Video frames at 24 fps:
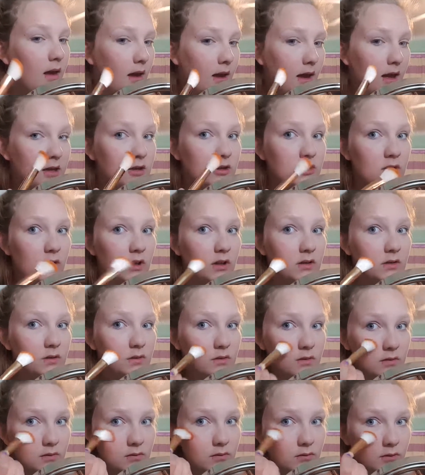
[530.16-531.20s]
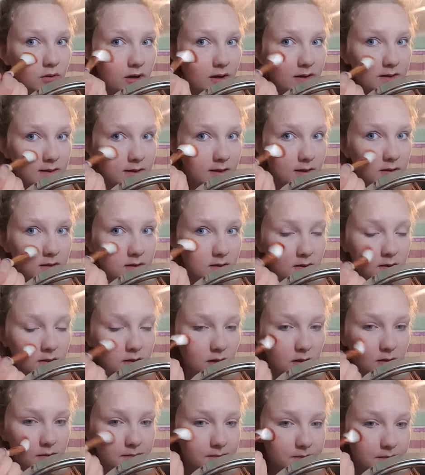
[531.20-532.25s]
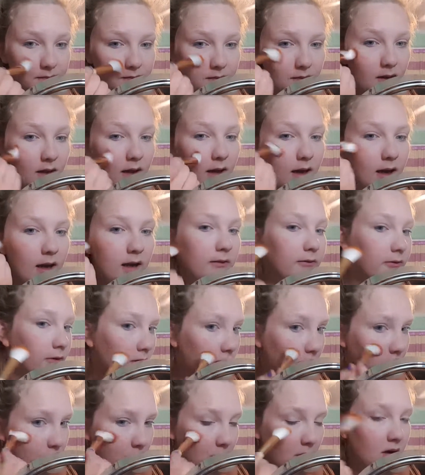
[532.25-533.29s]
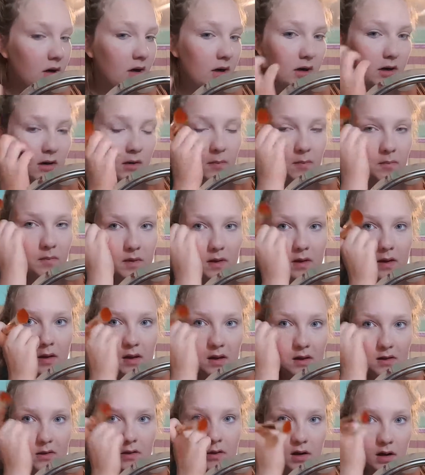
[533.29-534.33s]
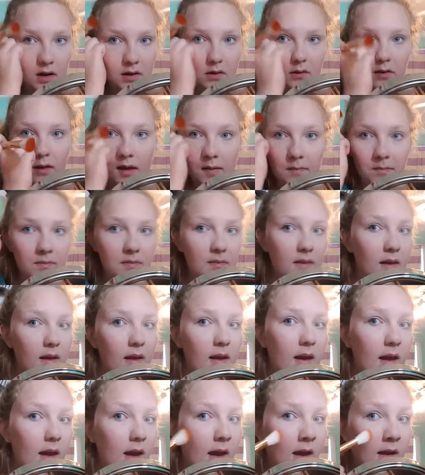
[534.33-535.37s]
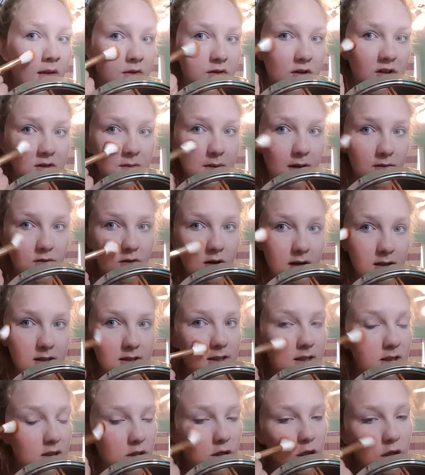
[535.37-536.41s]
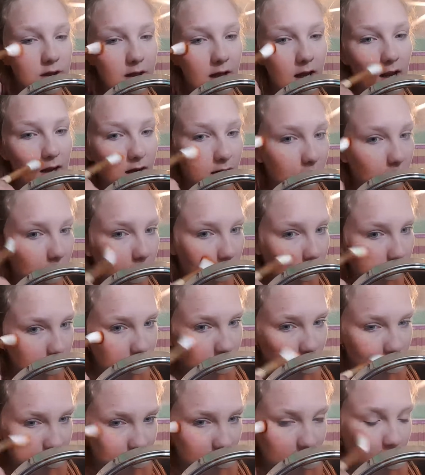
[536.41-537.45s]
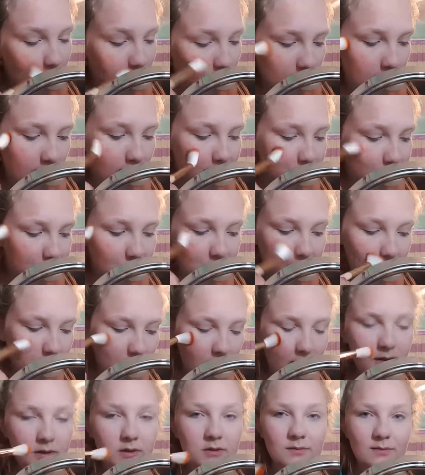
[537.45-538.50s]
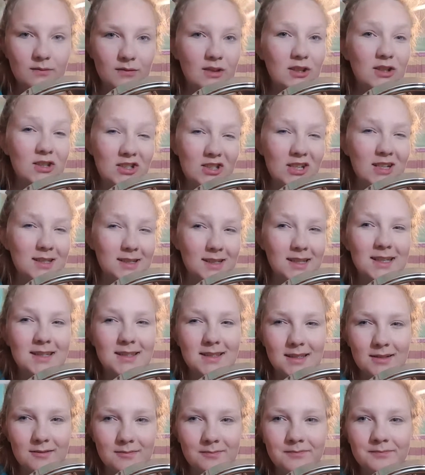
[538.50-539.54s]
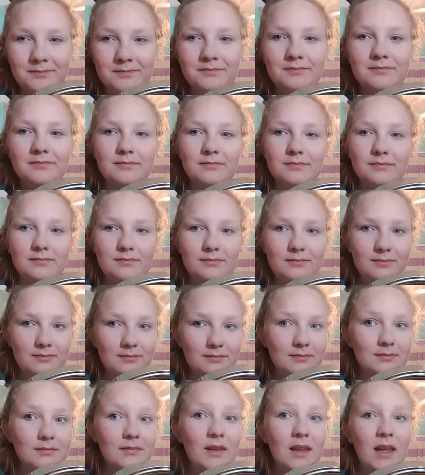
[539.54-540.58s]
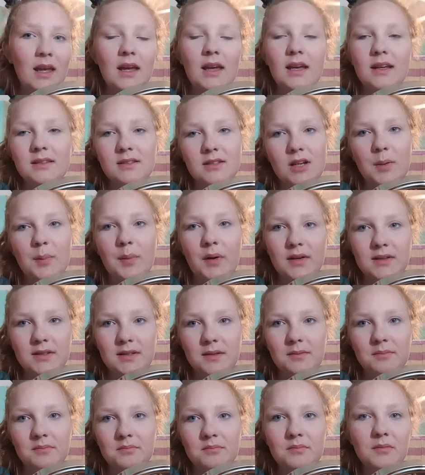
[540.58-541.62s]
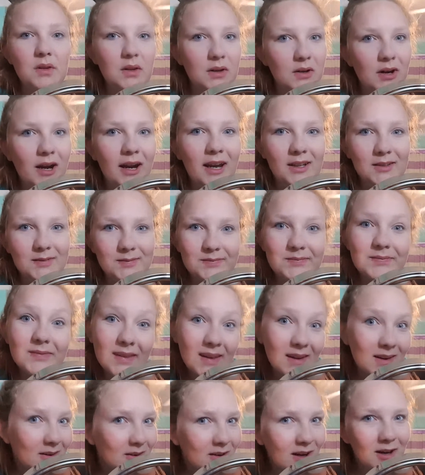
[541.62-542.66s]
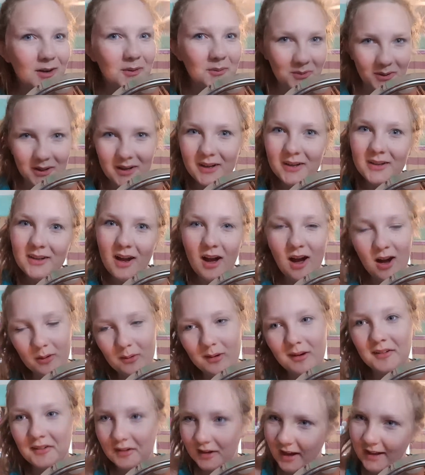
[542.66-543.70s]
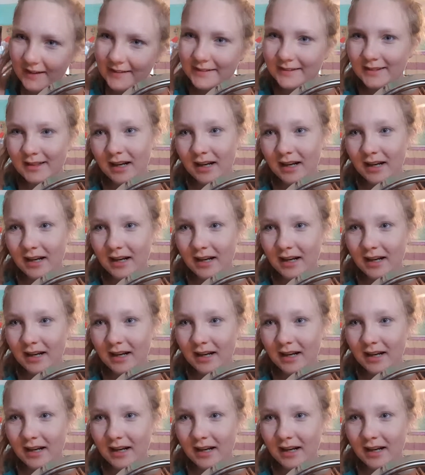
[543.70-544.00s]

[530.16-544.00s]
And she looks crazy. So I have learned from her to not do that. And trust me, I've tried to teach her that she looks like a clown, but she doesn't listen. It's not pausing. Great. Great, weird, awkward cut.